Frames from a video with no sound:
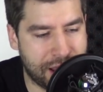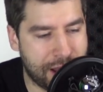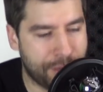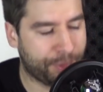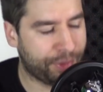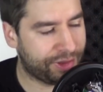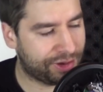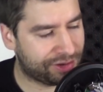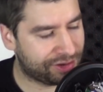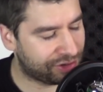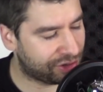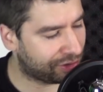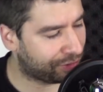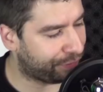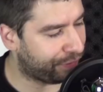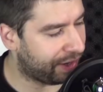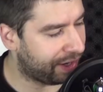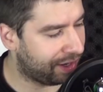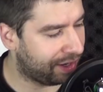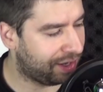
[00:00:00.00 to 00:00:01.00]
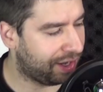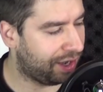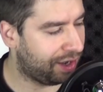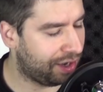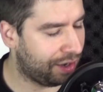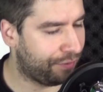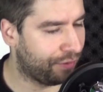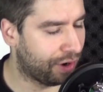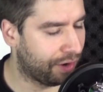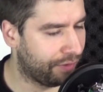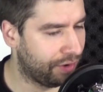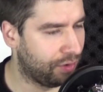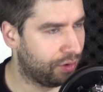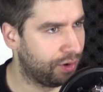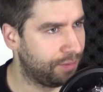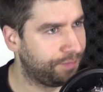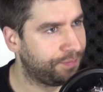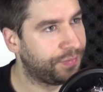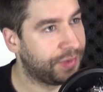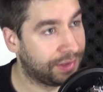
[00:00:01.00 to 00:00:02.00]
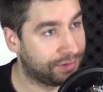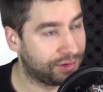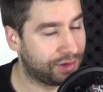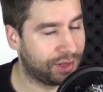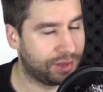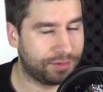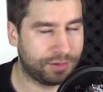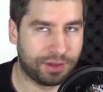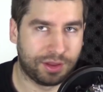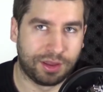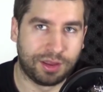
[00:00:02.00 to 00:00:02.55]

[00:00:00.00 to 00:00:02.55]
But this is just fine and dandy for everyone, isn't it?